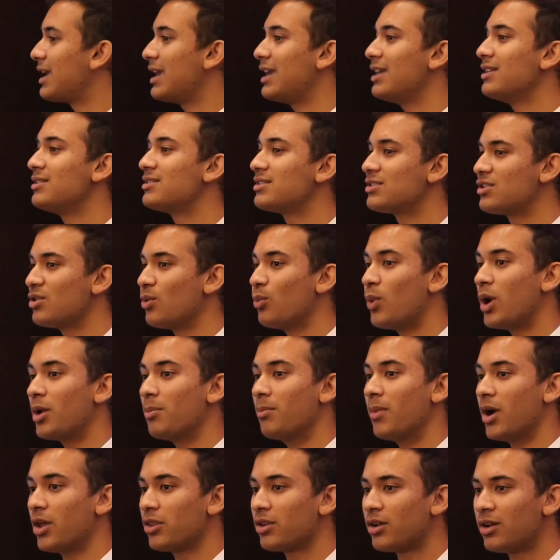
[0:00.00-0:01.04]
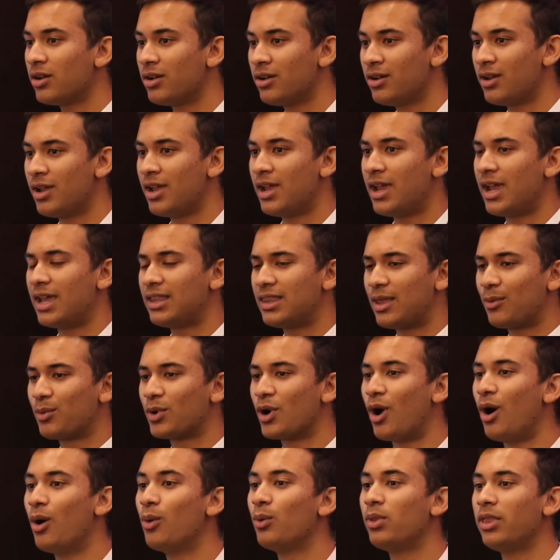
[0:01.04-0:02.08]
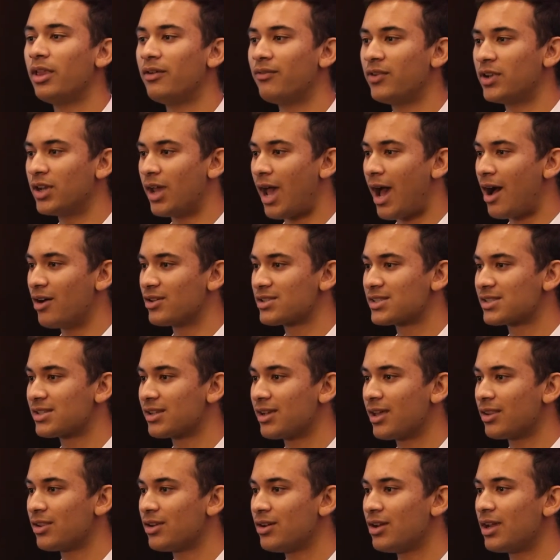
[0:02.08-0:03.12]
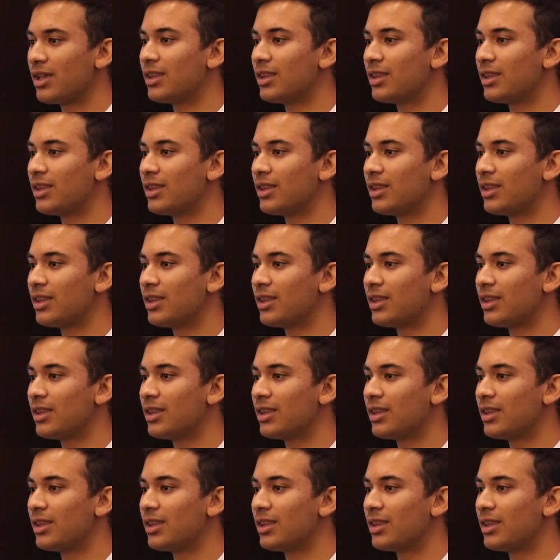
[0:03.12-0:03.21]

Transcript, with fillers: kids to one mother, and they would all live in a house together,